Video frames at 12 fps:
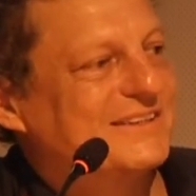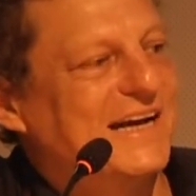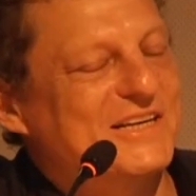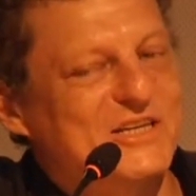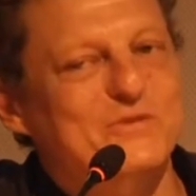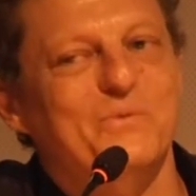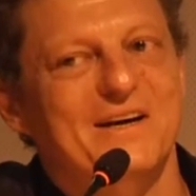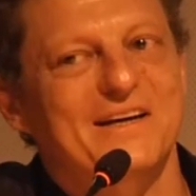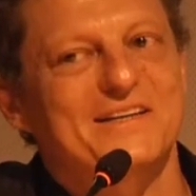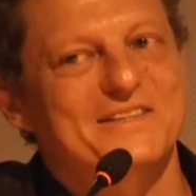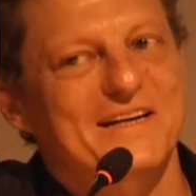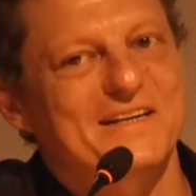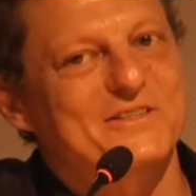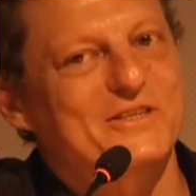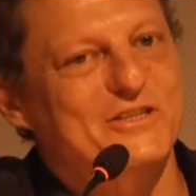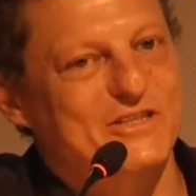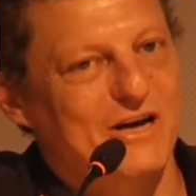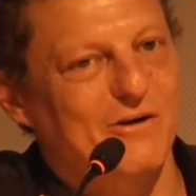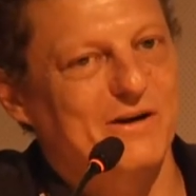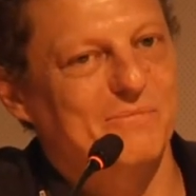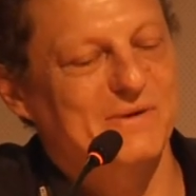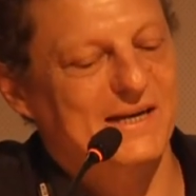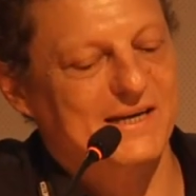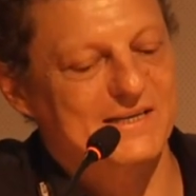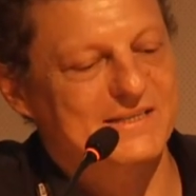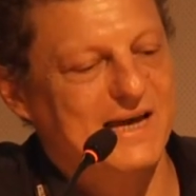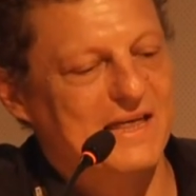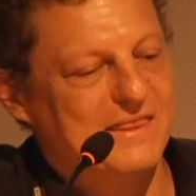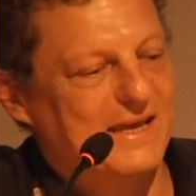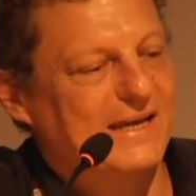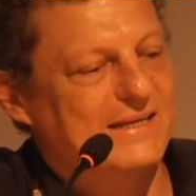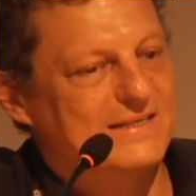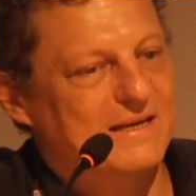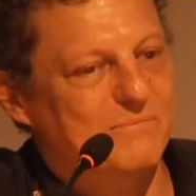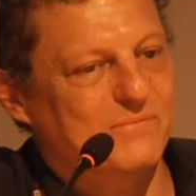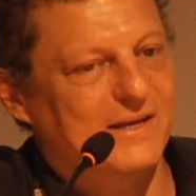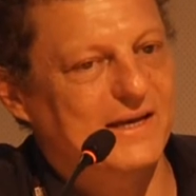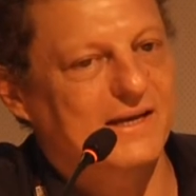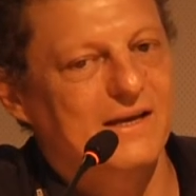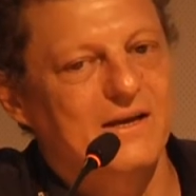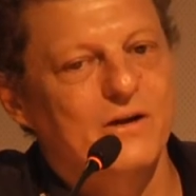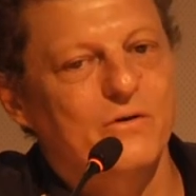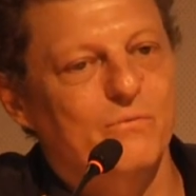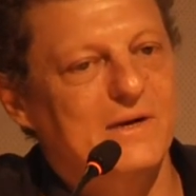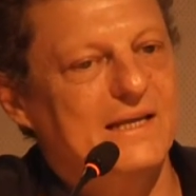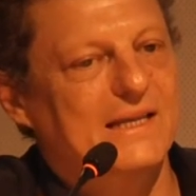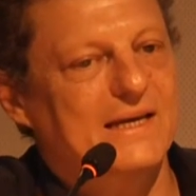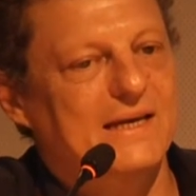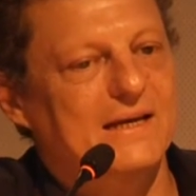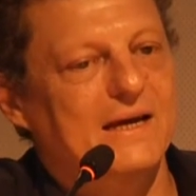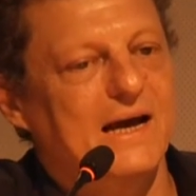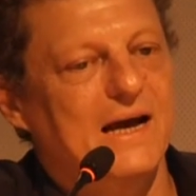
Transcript: I just wanted a chance to show it, because I think it's something really,